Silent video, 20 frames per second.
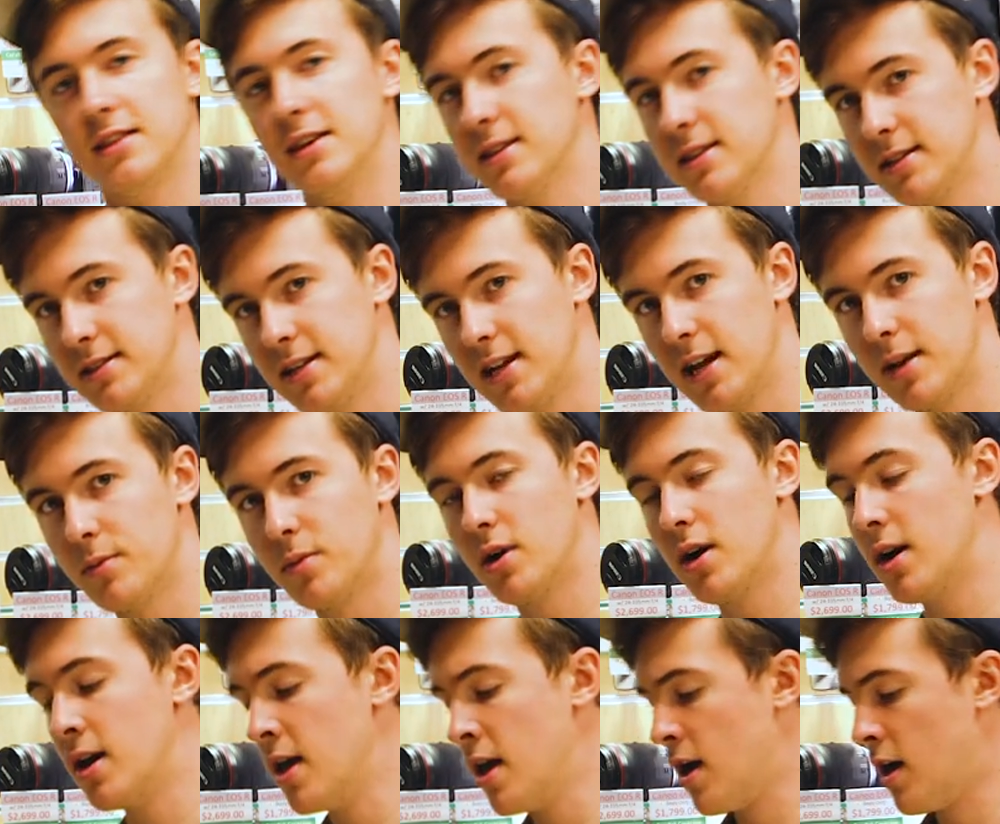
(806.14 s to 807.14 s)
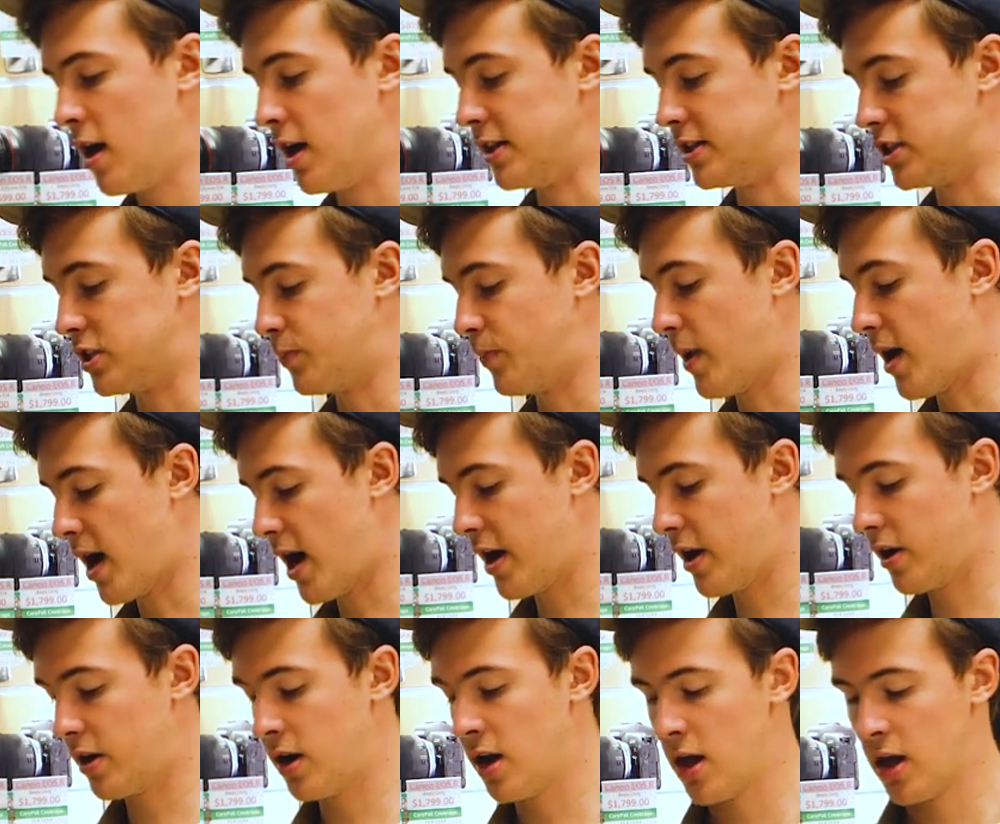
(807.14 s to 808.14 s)
I think the Tamron
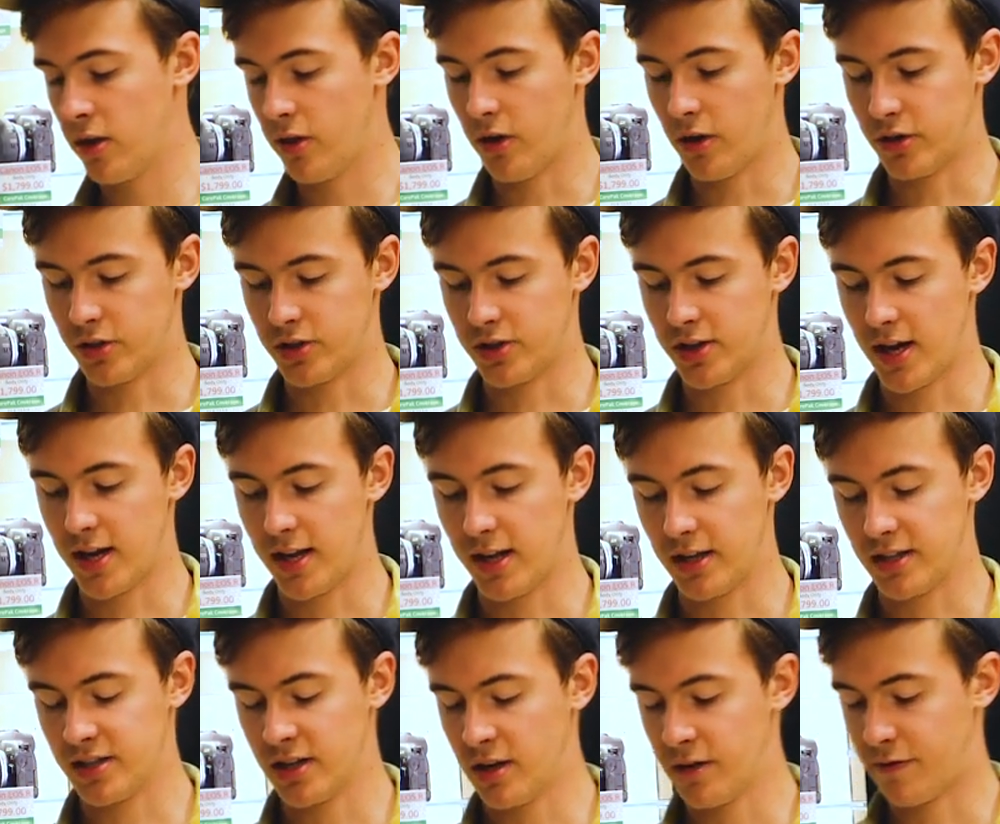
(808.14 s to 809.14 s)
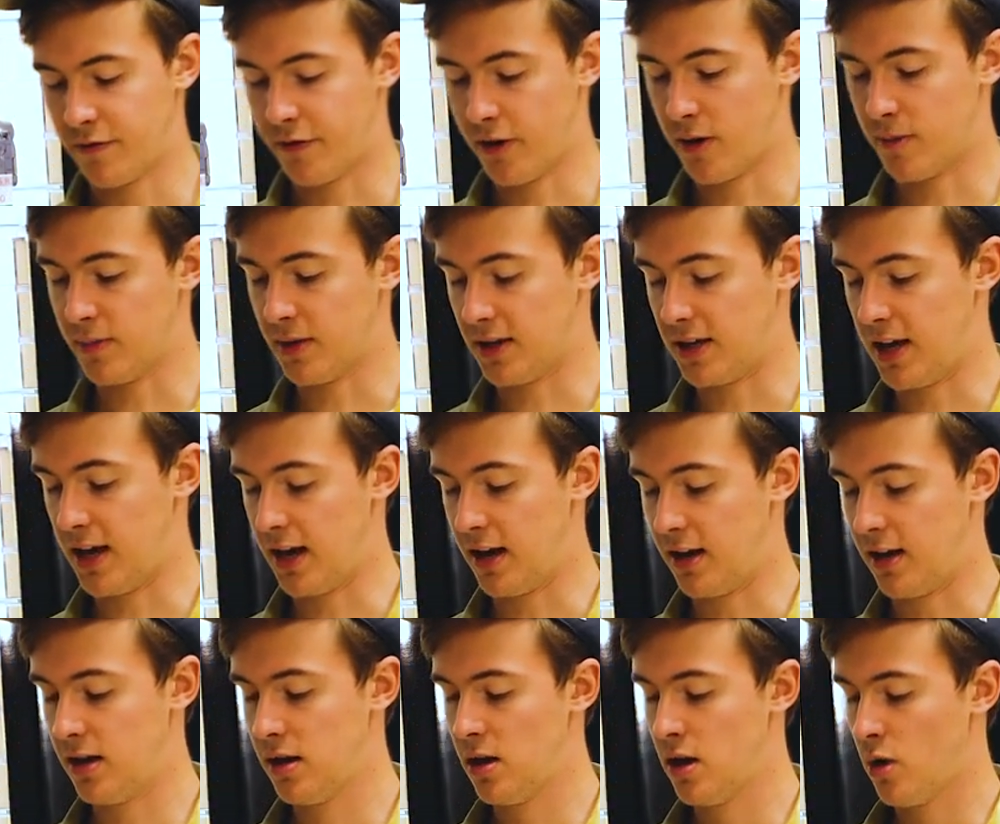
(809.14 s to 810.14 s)
inspired their settings from the
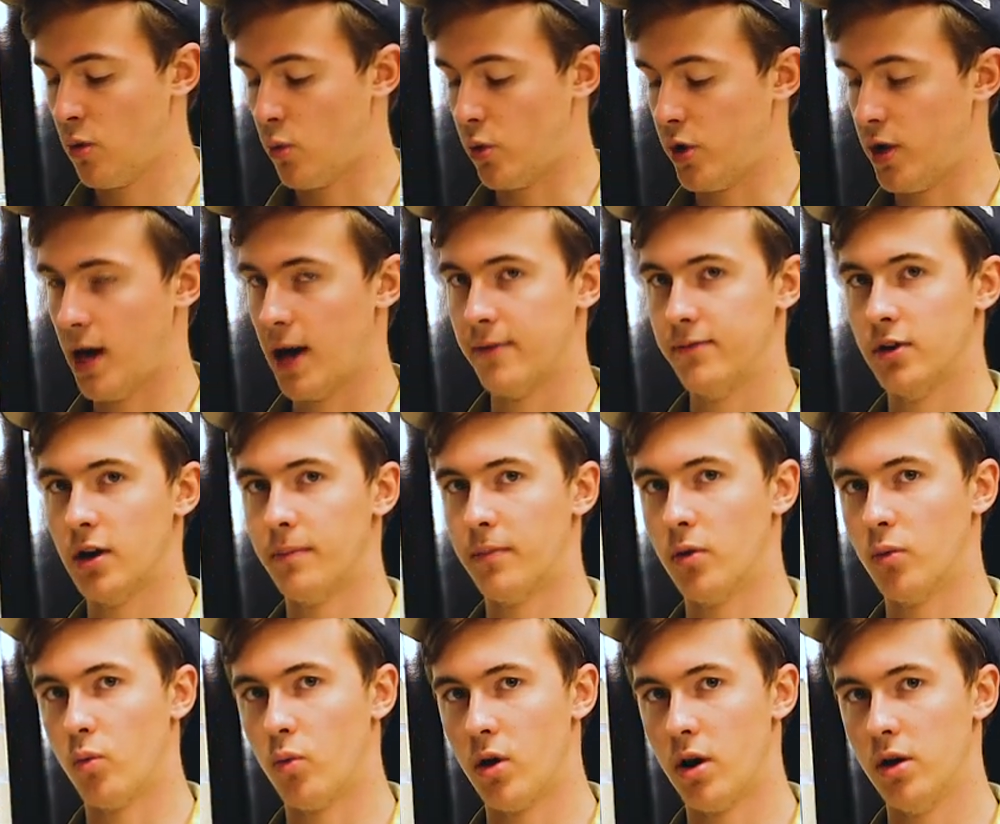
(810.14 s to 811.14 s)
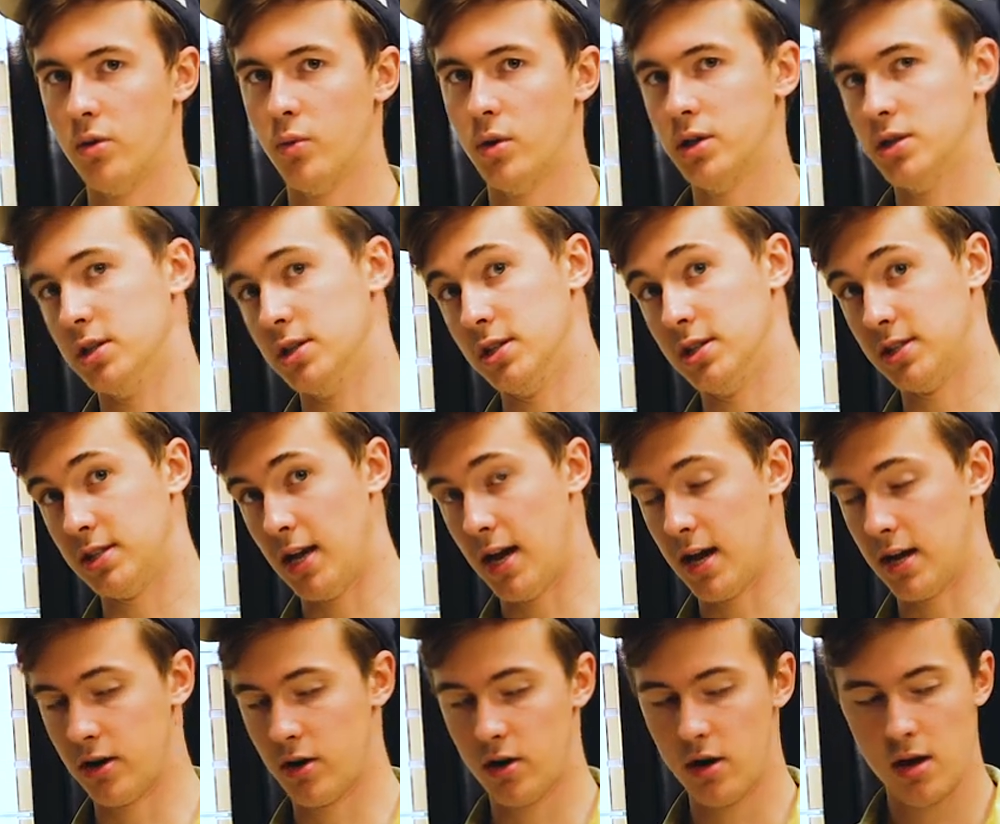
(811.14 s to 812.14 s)
Canon, where you have number one, which is
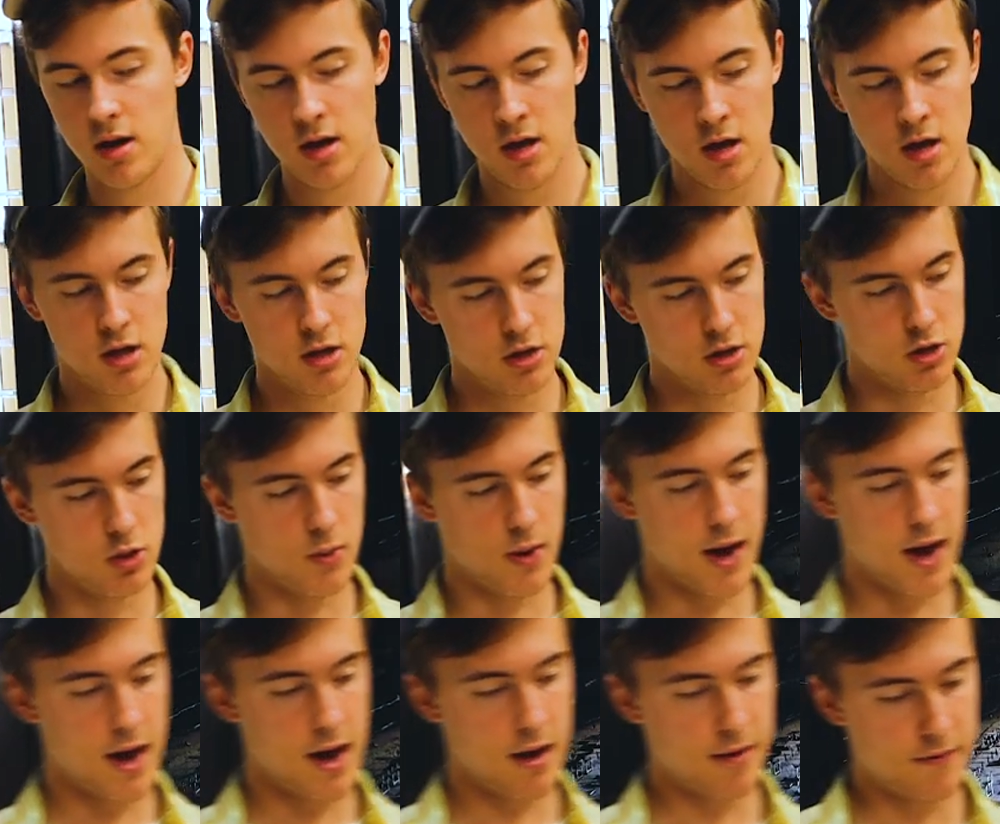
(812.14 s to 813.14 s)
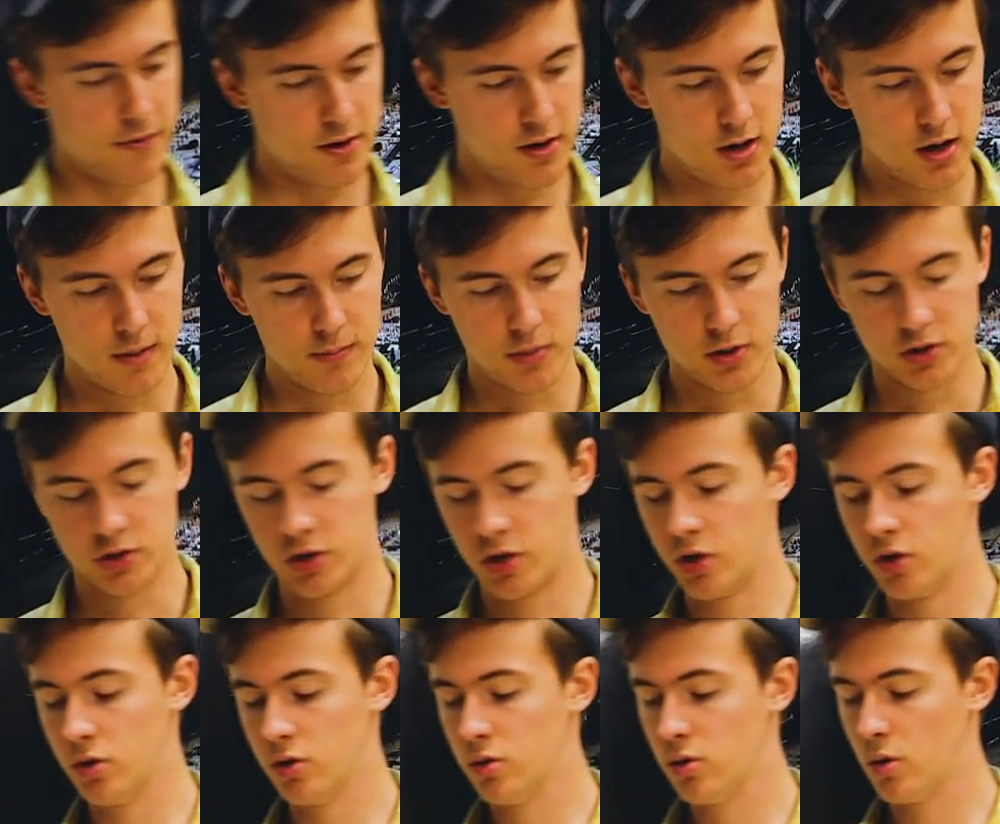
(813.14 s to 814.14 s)
standard. You have number
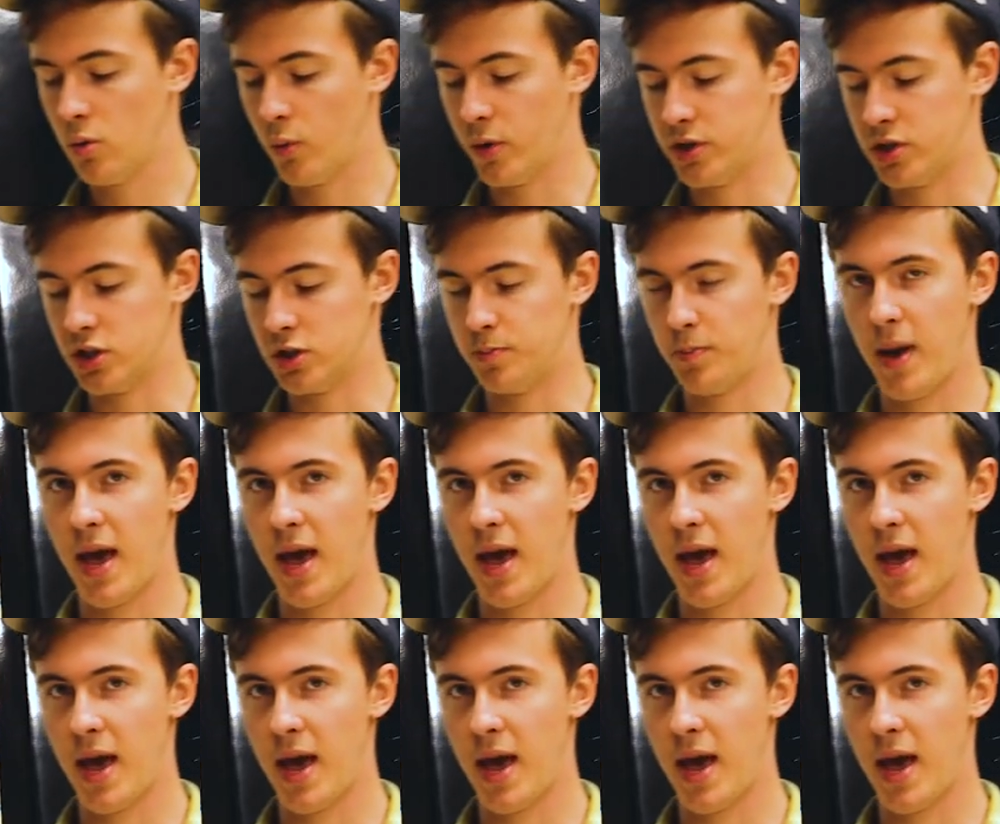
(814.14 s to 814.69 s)
two, which is